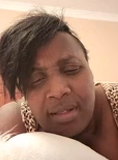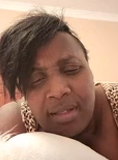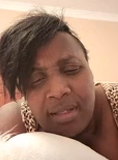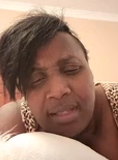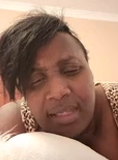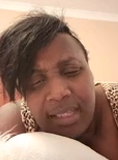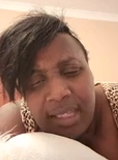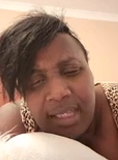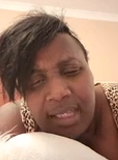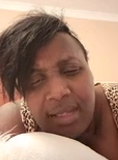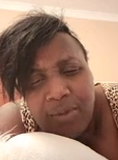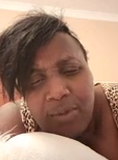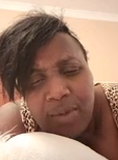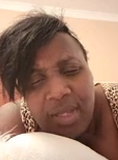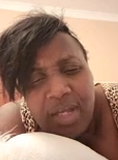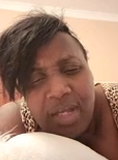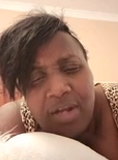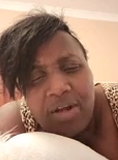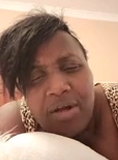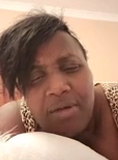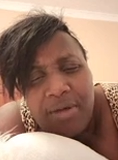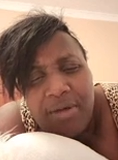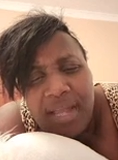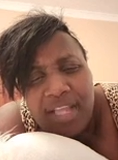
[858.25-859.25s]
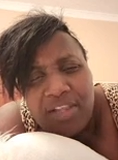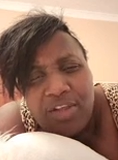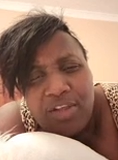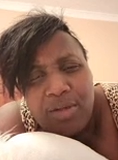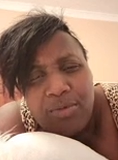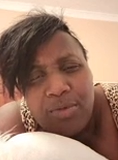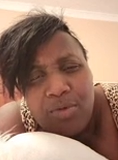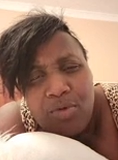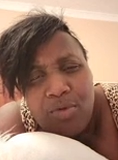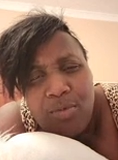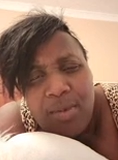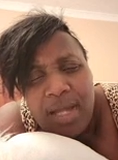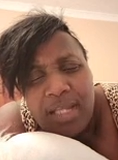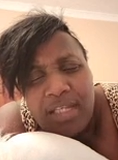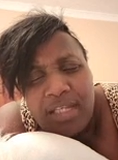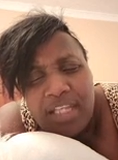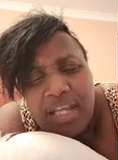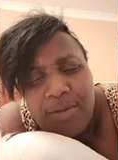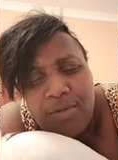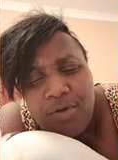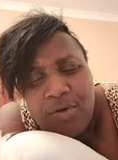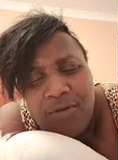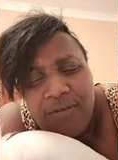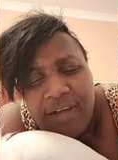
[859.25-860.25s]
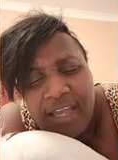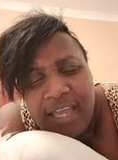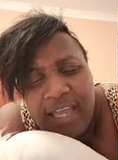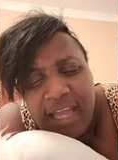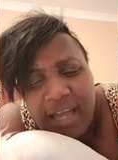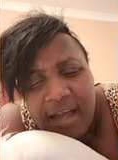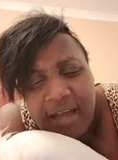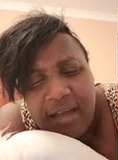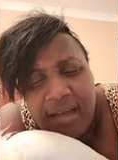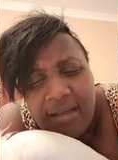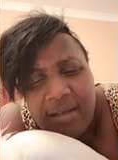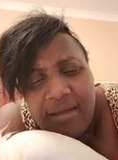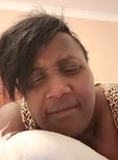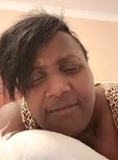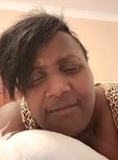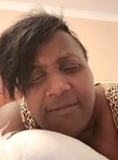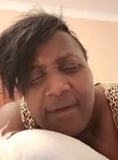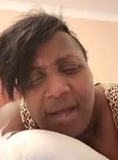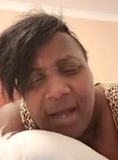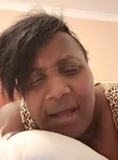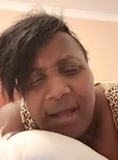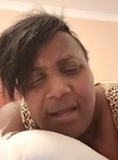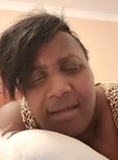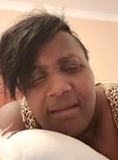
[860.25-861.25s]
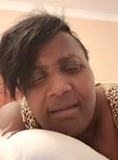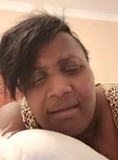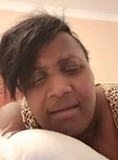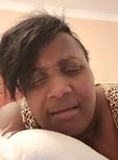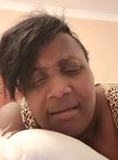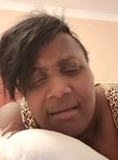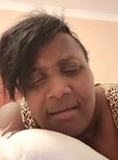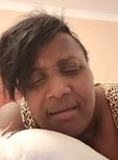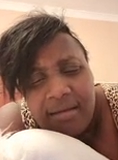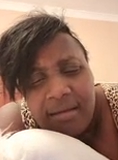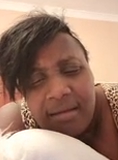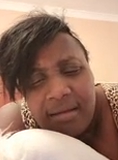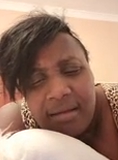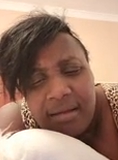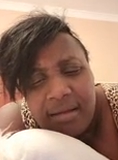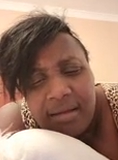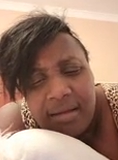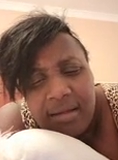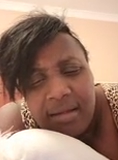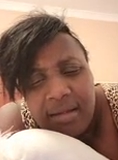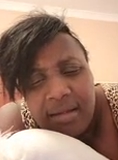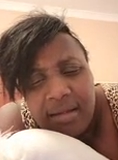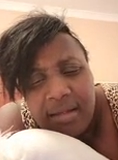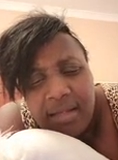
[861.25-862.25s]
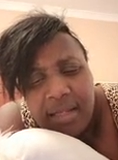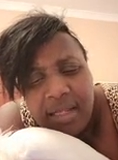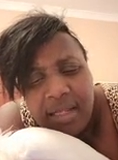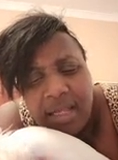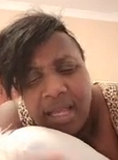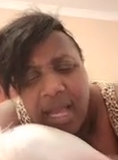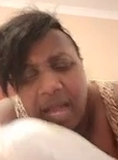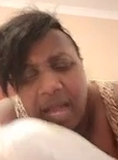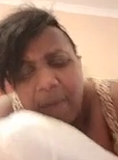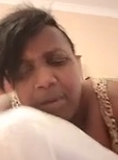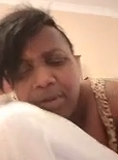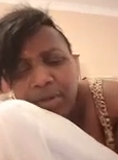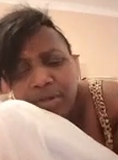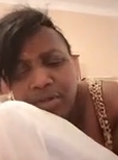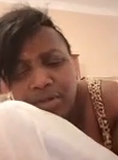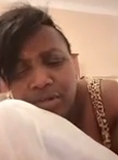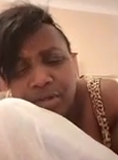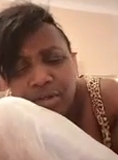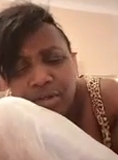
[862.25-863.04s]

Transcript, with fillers: Eh? We come write up the woman name over here for and when you